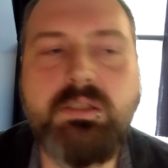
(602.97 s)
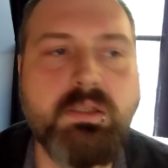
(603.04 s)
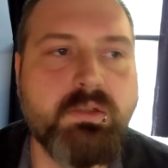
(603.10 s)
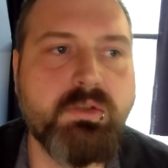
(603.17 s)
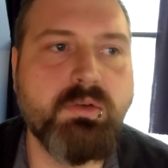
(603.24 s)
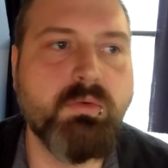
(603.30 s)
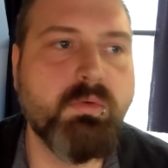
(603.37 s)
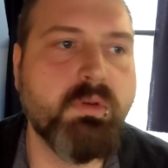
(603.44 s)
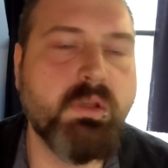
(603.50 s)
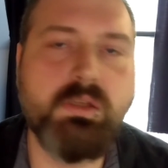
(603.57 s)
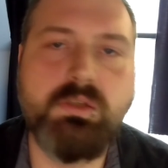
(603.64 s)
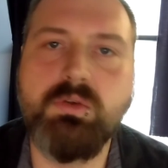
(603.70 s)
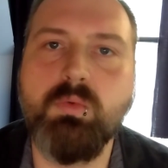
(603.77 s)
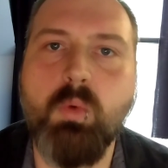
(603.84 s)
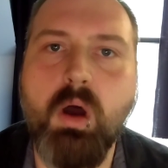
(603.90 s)
Did you
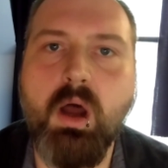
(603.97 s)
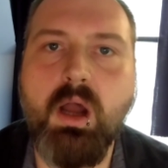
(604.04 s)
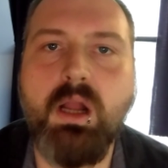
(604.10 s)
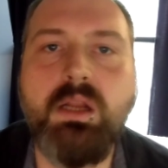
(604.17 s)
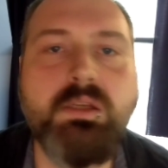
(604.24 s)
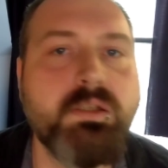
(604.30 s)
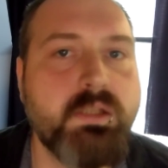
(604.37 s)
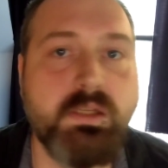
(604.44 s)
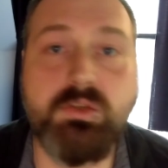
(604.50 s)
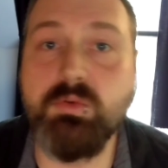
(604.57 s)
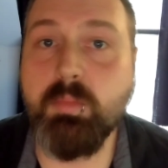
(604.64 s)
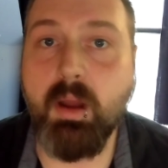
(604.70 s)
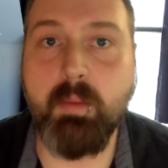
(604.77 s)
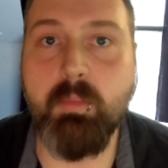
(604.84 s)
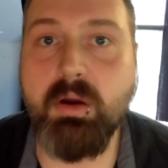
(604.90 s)
watch? Did you
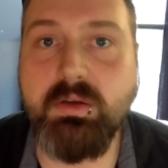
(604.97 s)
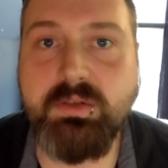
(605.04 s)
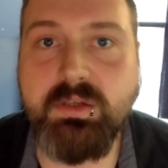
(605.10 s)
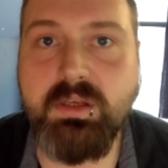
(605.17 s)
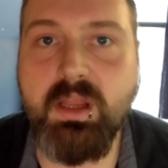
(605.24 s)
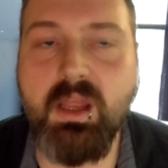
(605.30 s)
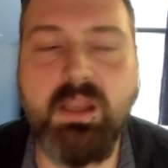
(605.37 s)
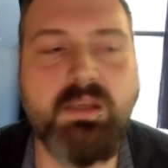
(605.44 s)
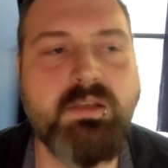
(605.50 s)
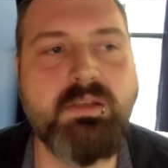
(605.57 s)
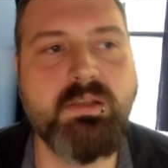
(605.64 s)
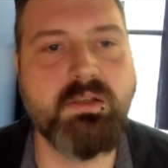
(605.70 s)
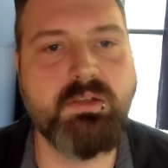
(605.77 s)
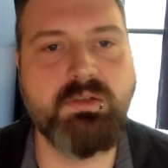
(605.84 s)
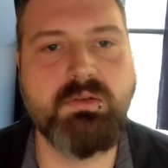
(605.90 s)
buy merchandise?
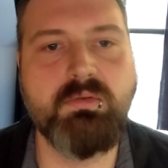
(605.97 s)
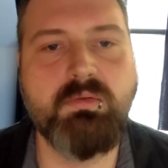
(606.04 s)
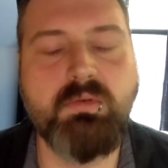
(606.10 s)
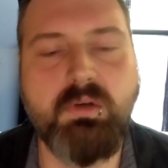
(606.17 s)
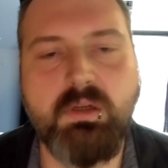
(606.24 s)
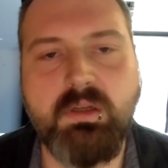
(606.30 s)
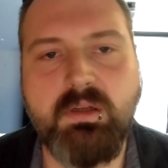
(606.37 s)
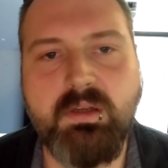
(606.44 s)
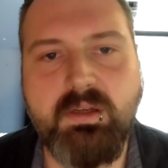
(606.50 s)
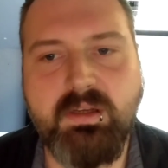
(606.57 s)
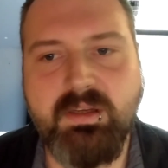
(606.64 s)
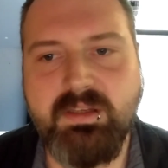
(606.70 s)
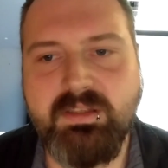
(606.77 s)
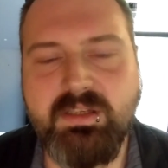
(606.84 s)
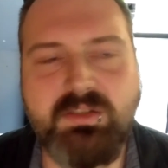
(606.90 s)
Did
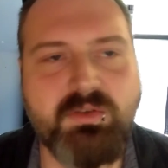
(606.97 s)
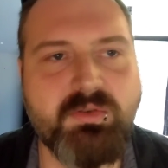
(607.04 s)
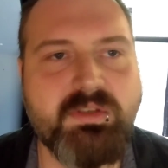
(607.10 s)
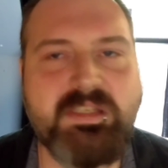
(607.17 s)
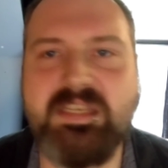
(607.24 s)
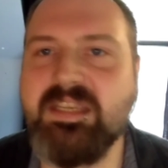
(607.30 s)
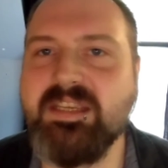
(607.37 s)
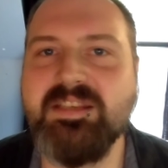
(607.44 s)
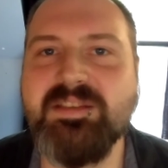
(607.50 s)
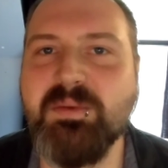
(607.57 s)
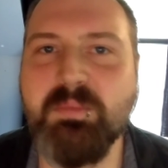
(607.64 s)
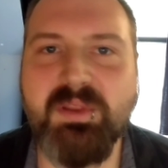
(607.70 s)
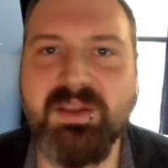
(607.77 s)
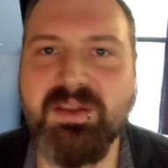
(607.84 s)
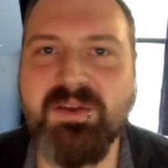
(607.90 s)
you see
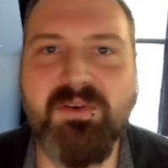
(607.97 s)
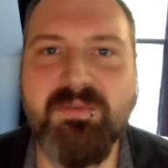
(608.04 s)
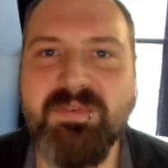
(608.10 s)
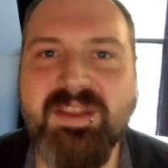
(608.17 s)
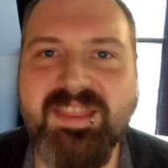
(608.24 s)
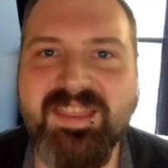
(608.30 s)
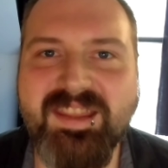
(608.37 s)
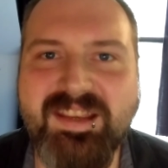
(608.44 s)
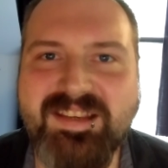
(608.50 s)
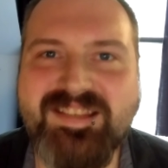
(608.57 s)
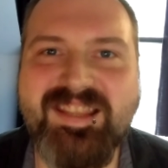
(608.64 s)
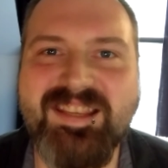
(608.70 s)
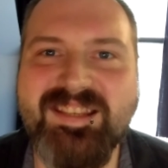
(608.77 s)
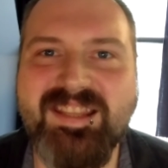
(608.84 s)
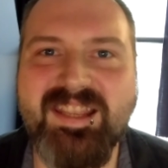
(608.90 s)
some of the goofy things
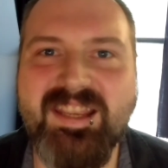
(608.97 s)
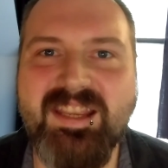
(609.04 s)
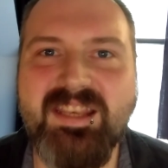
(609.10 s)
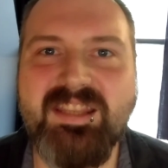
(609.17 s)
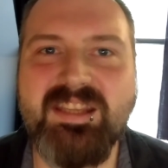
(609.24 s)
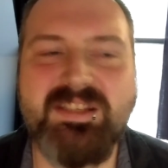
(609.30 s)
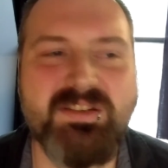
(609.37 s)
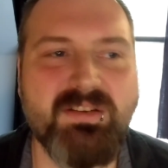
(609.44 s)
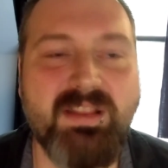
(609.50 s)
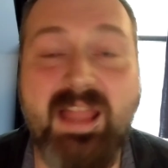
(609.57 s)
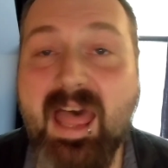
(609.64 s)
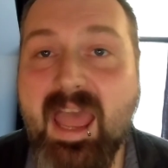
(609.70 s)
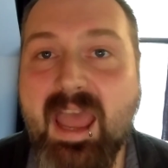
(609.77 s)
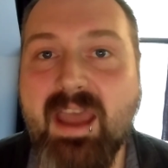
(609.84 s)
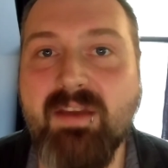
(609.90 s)
they did? Did you
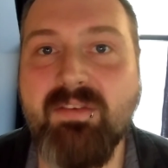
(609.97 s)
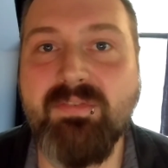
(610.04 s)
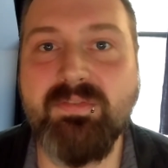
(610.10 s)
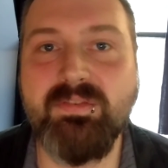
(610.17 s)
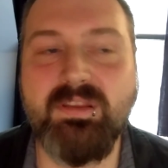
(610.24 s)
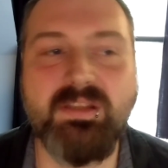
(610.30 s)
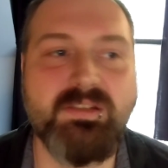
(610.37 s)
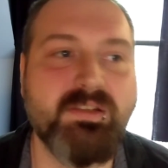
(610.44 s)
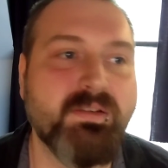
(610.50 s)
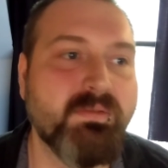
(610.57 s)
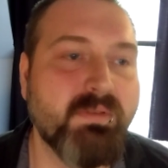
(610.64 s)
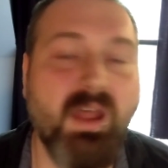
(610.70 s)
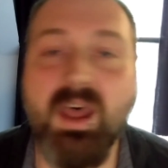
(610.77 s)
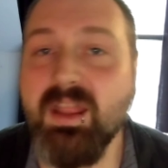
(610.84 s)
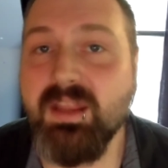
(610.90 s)
laugh? Did you
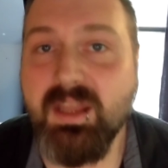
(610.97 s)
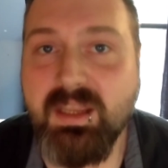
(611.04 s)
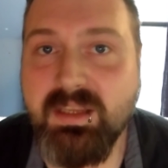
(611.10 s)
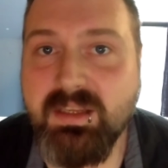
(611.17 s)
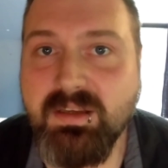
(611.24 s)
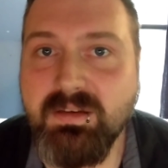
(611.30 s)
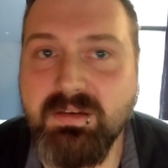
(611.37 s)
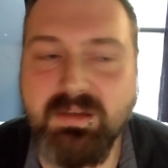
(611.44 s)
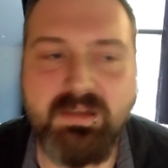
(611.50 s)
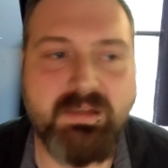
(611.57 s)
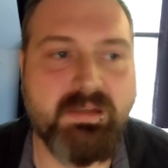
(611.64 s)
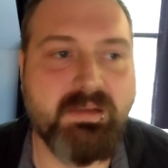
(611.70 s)
not like it?